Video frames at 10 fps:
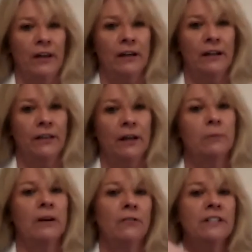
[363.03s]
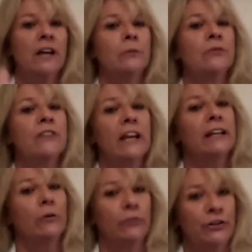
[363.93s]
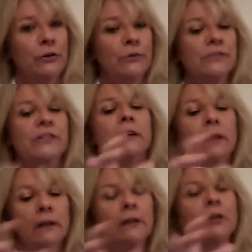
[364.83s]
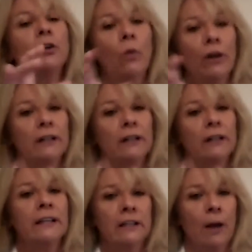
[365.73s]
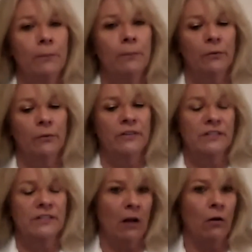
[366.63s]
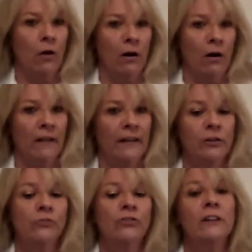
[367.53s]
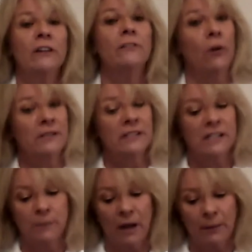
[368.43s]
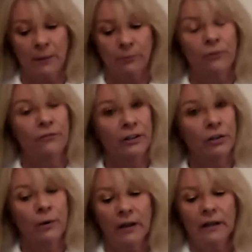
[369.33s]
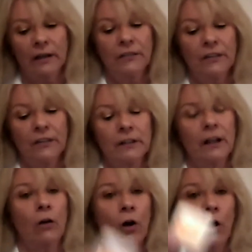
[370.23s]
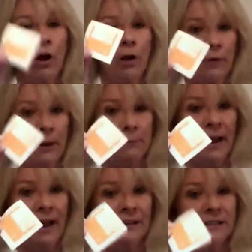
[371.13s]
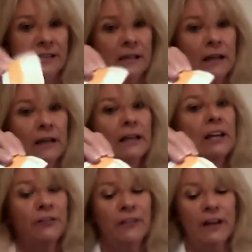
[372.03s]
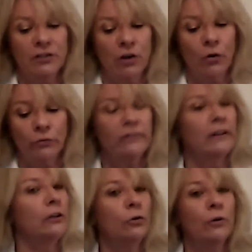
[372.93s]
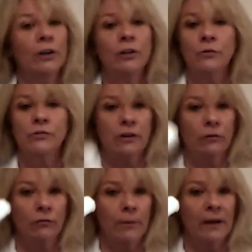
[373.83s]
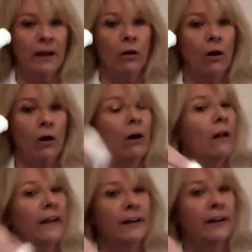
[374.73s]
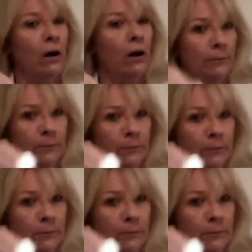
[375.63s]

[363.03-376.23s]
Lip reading: it with anything, but every time you take it out to use it, you want to clean the top of it with some alcohol. And usually the pharmacies might provide you the little alcohol prep pads. If they don't, you can use rubbing alcohol and a cotton